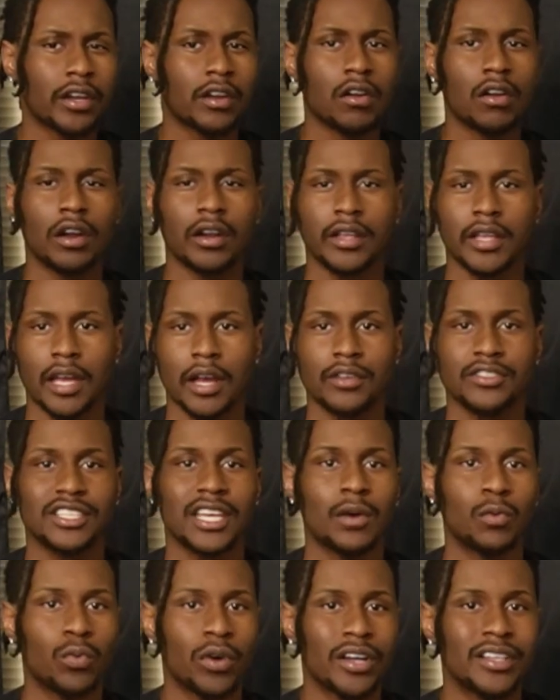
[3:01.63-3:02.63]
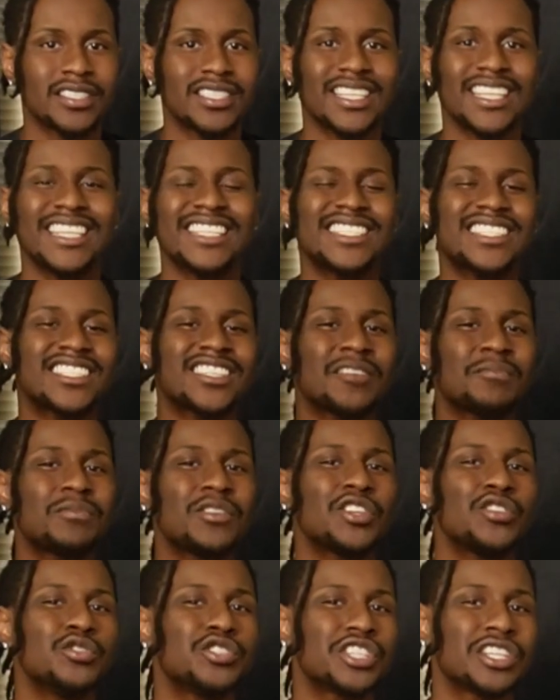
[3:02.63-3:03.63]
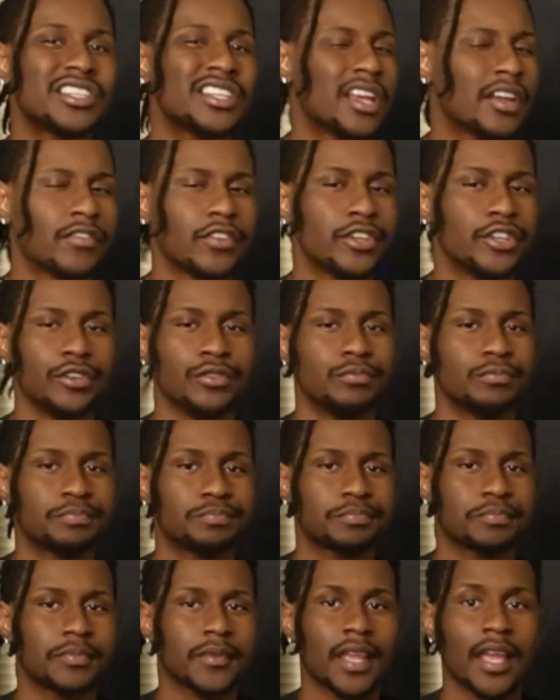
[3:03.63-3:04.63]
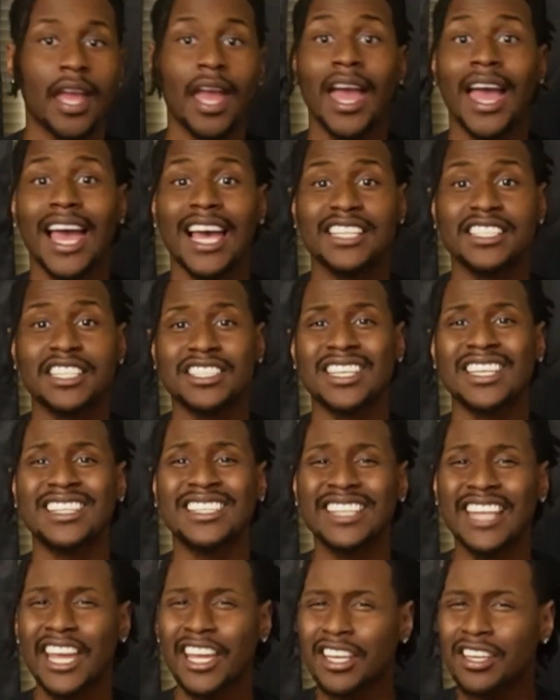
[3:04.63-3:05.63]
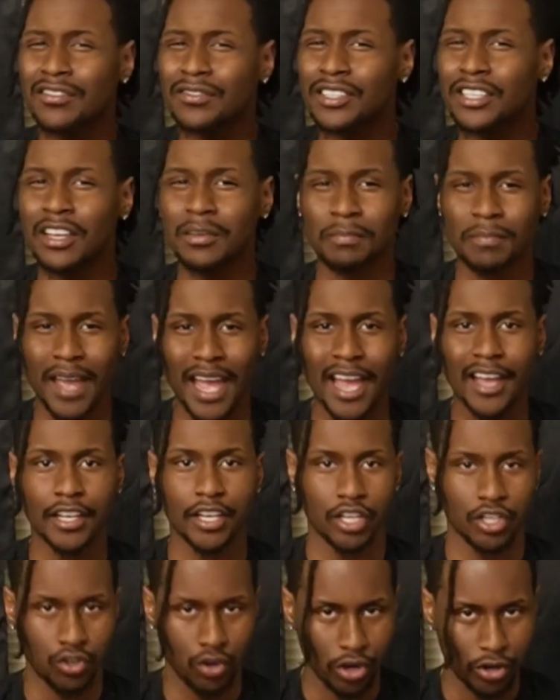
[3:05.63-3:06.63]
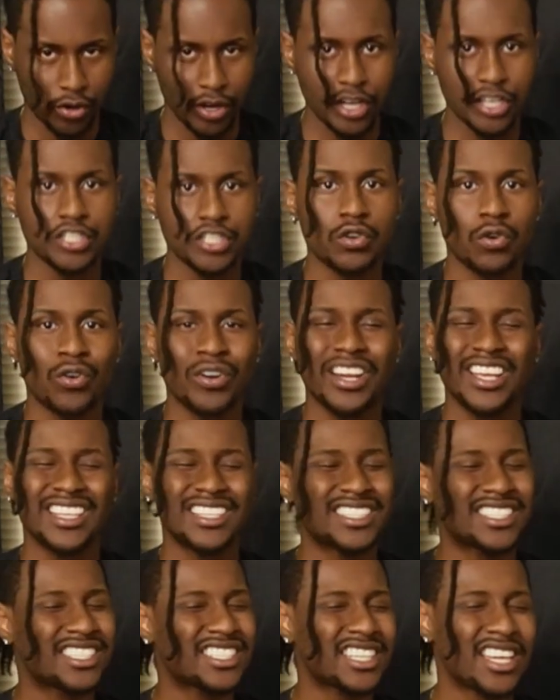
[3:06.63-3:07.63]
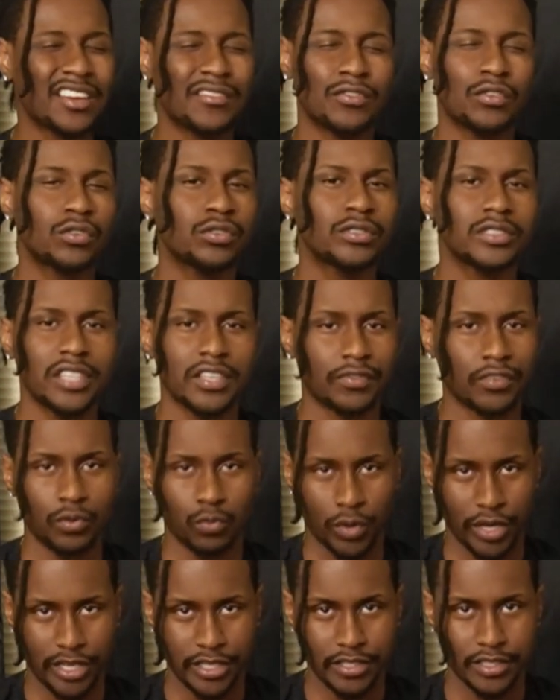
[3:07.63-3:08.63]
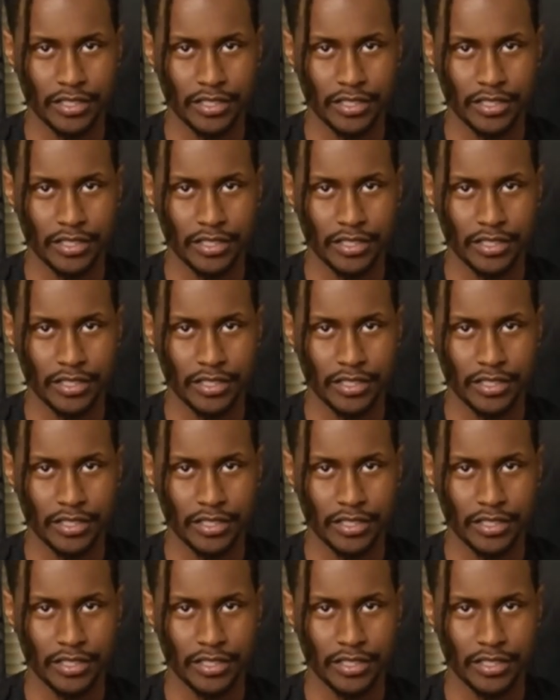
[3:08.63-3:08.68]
accounts at once is something you should never do, as this can negatively impact your credit score in several different ways.